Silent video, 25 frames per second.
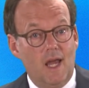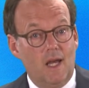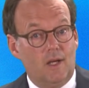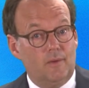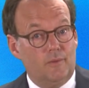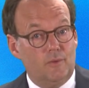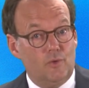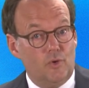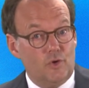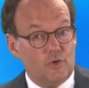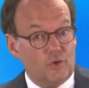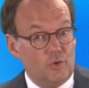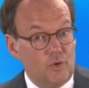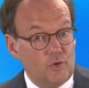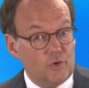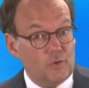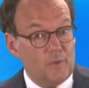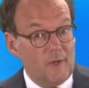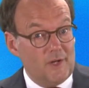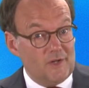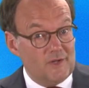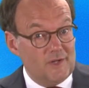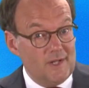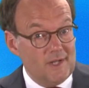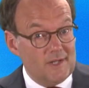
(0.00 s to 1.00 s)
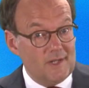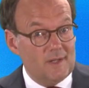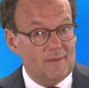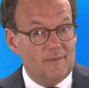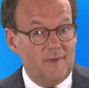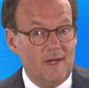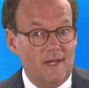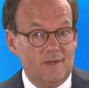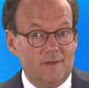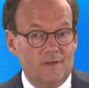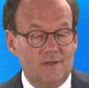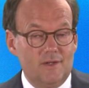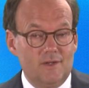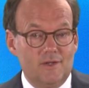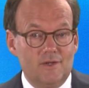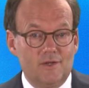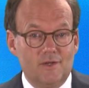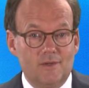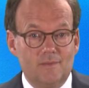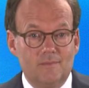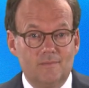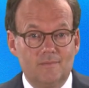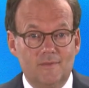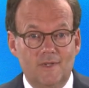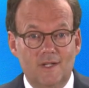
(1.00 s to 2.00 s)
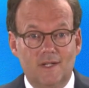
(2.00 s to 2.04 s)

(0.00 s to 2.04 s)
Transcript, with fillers: It of course also has disadvantages.